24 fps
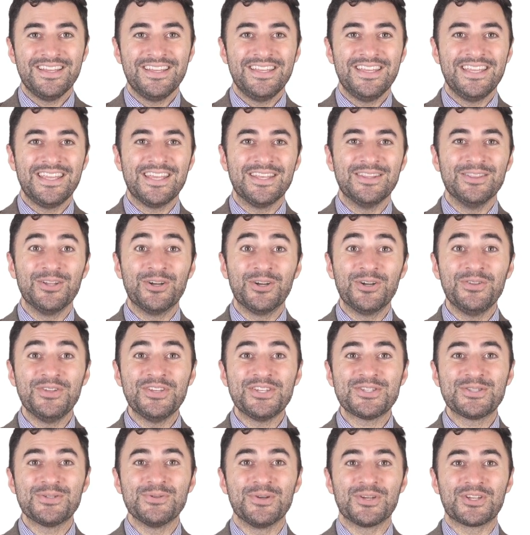He can learn
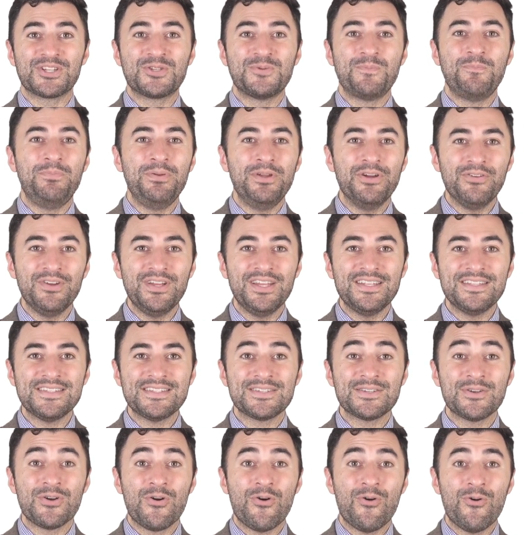this through
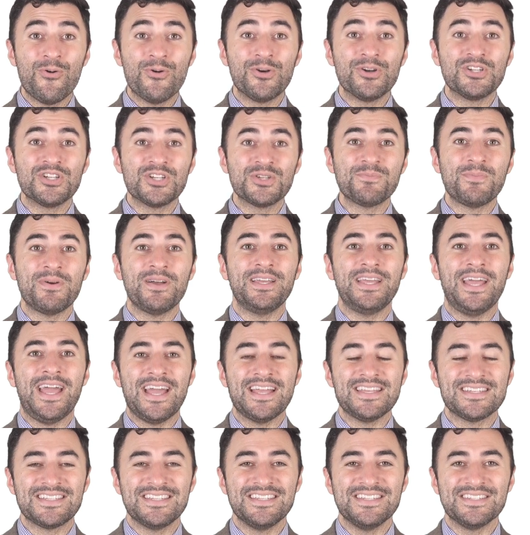experience or just by
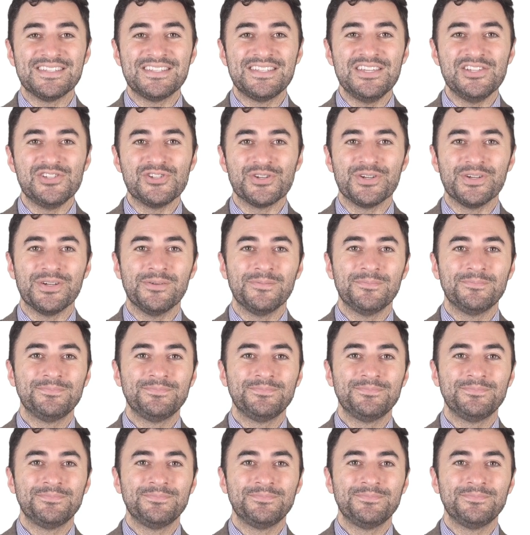asking his teacher.